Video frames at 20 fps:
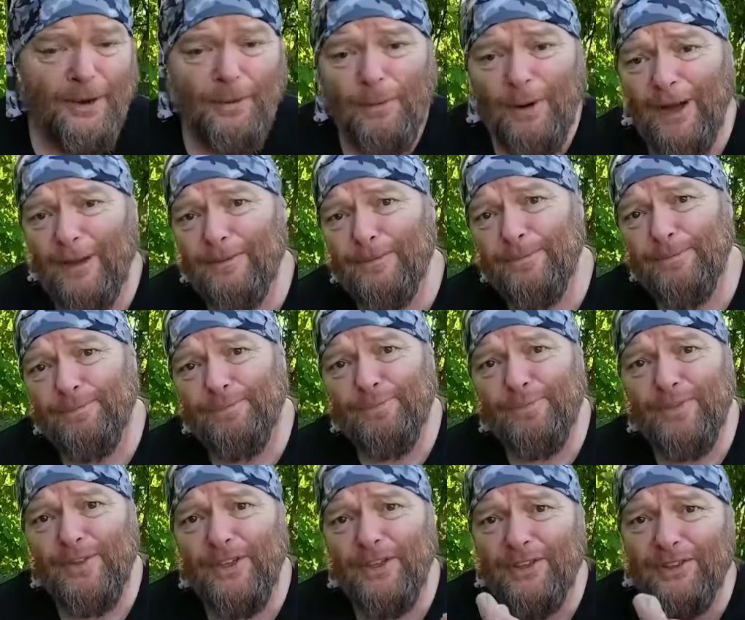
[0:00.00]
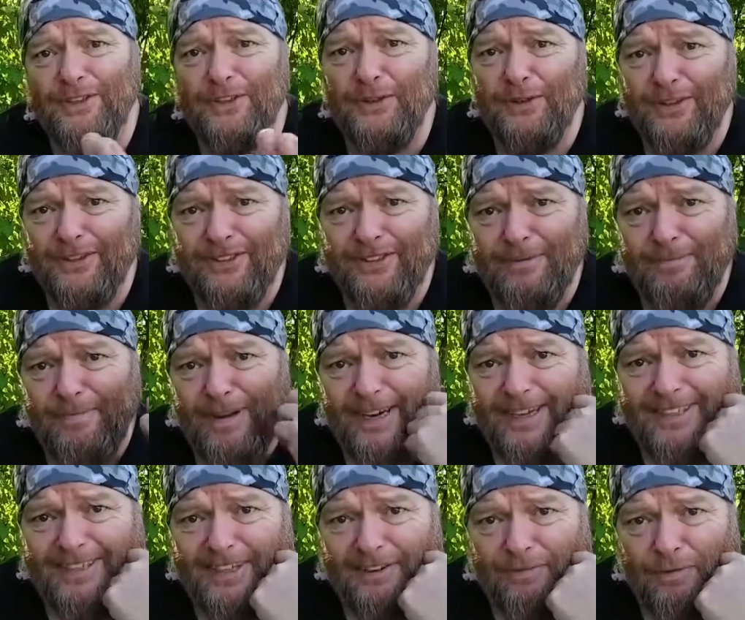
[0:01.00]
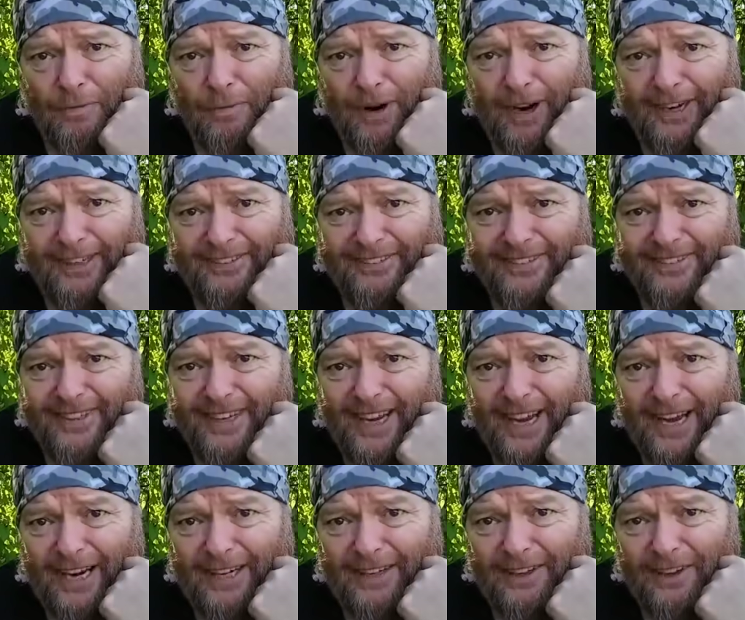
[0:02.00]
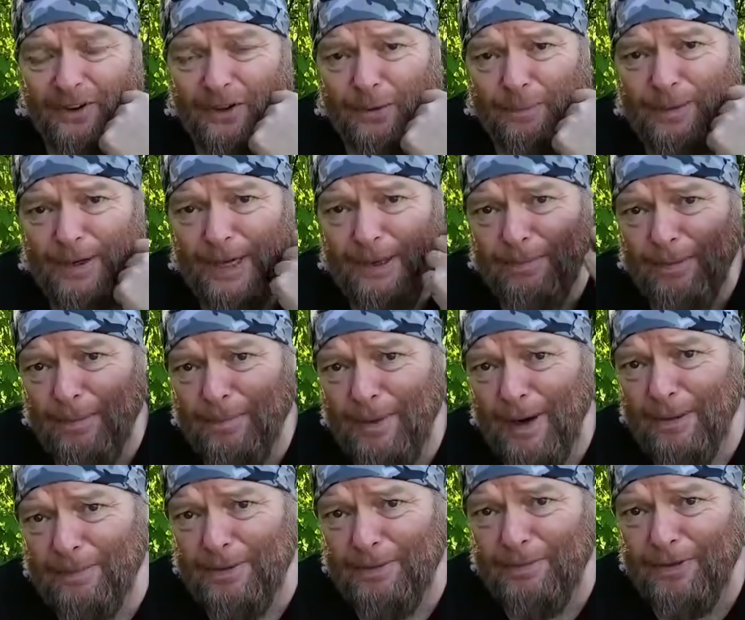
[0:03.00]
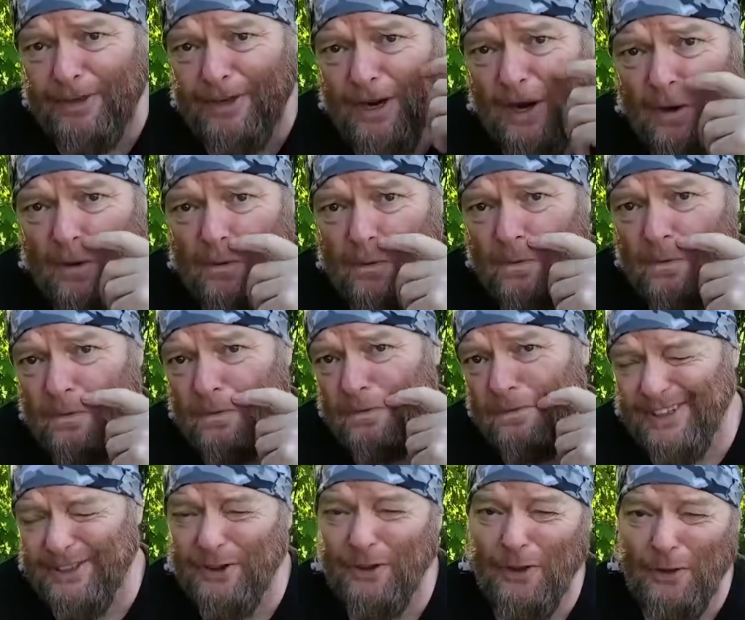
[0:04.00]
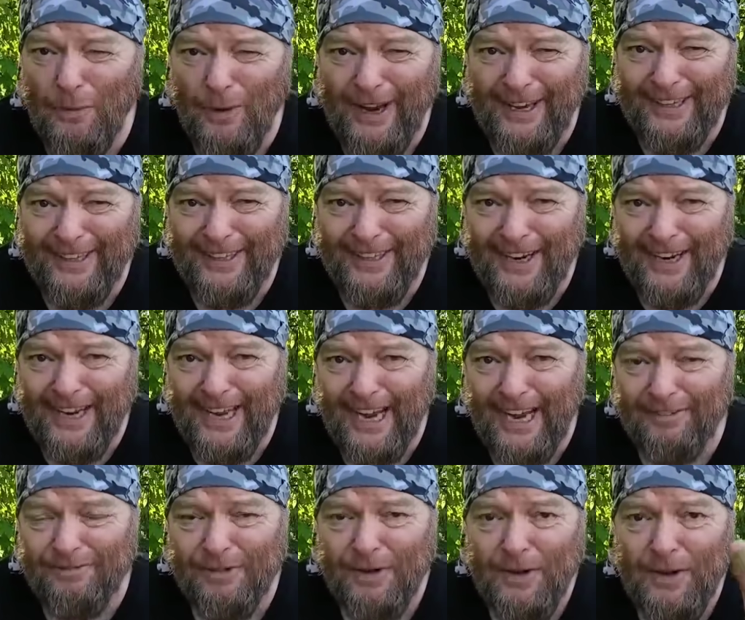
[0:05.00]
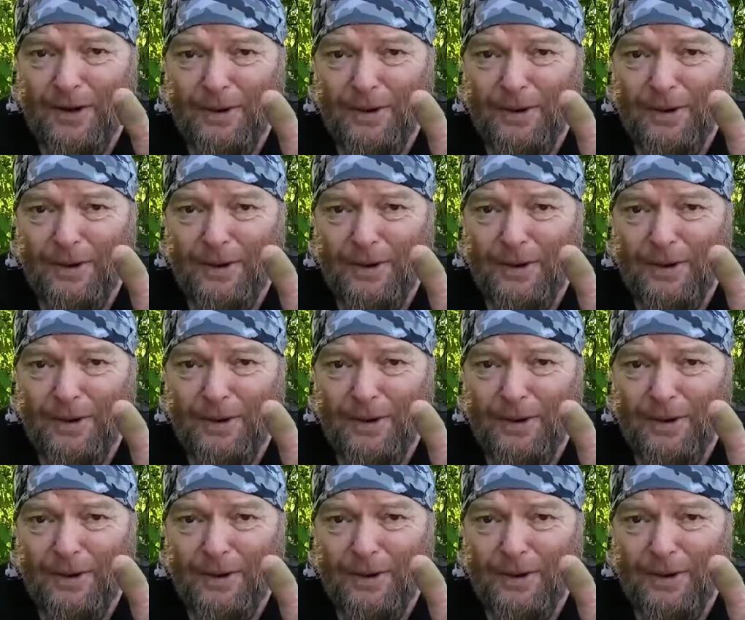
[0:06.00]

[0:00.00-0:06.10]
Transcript: Well, you can do this in many different ways, and other people probably would go another way than I have,